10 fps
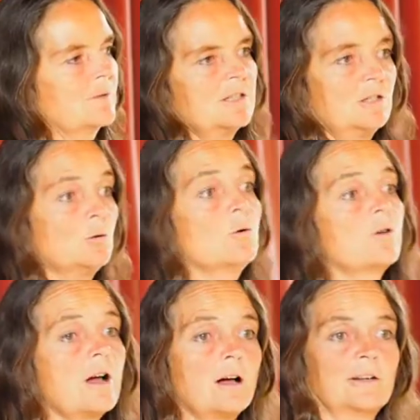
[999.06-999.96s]
This is your
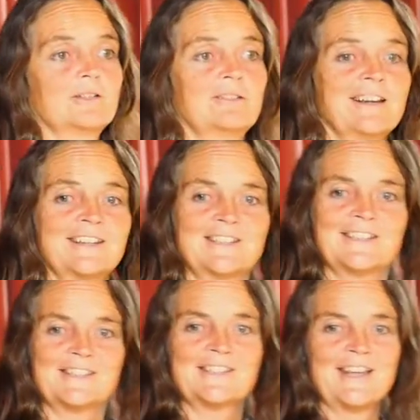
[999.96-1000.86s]
art,
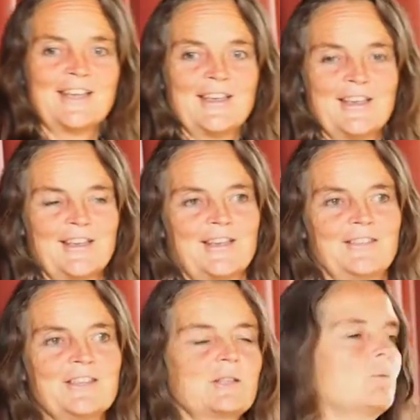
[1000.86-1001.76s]
right? And
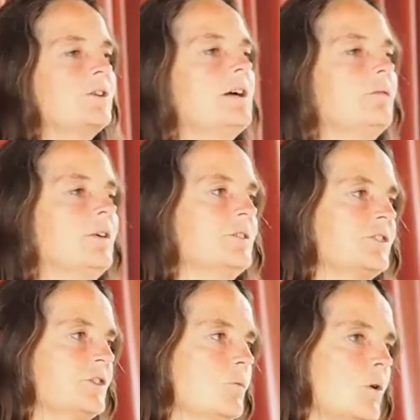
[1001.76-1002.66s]
this is what I found
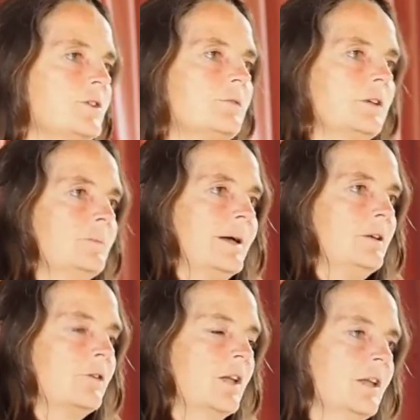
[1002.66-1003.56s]
so wonderful about
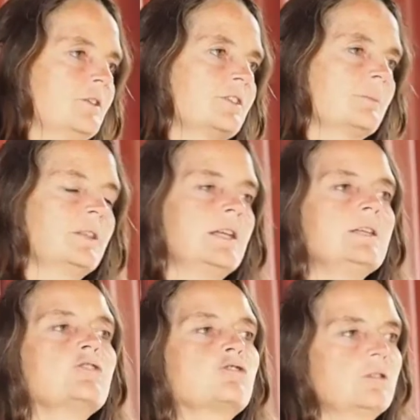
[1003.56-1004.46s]
looking into some of the
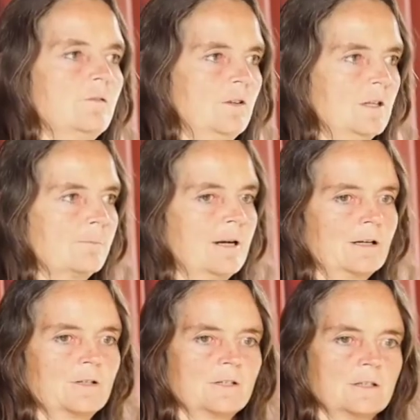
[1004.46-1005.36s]
history of these
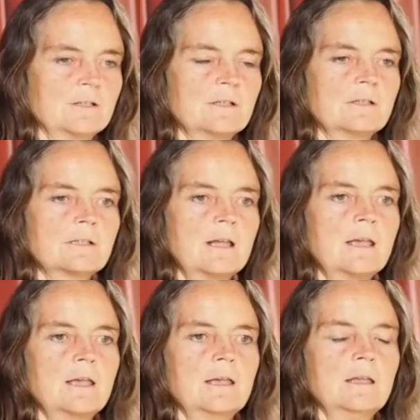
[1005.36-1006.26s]
practices,
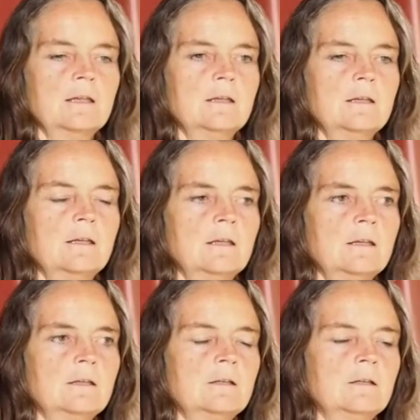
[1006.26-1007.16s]

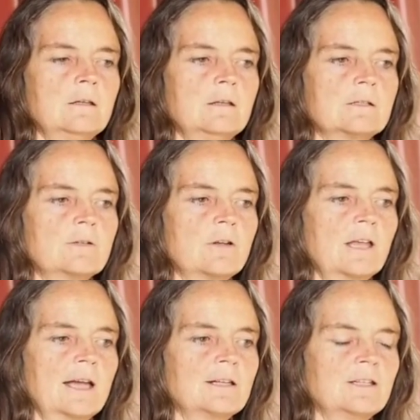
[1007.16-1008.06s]
is
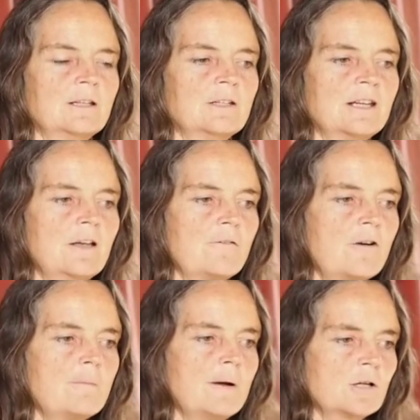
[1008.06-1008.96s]
looking at it
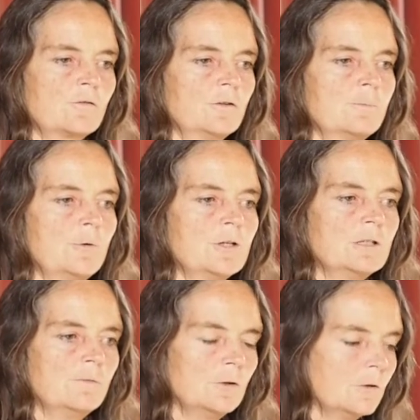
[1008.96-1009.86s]
very much from the point
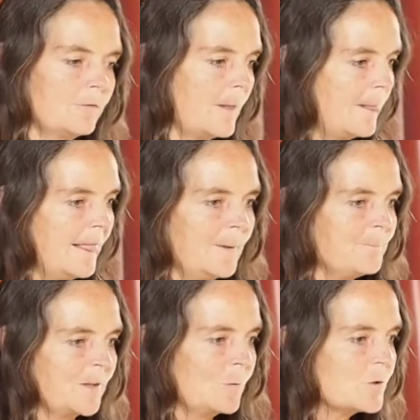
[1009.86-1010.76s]
of view of,
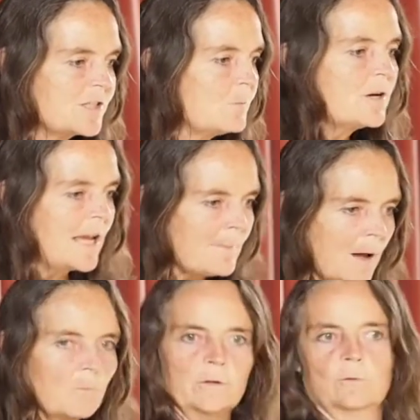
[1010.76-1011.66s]
well, someone came
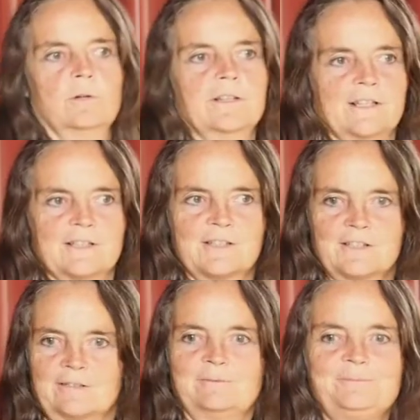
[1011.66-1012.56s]
up with all
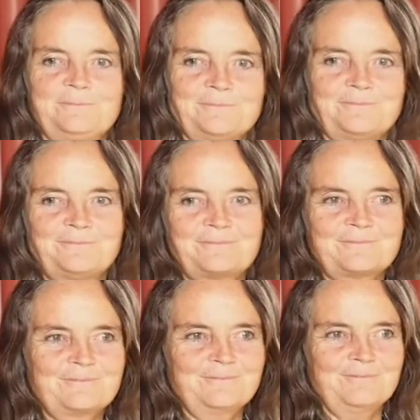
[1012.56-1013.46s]
this,
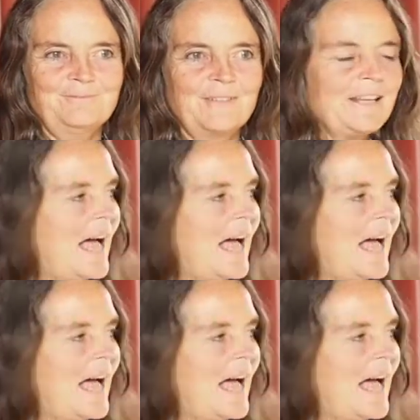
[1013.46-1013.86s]
and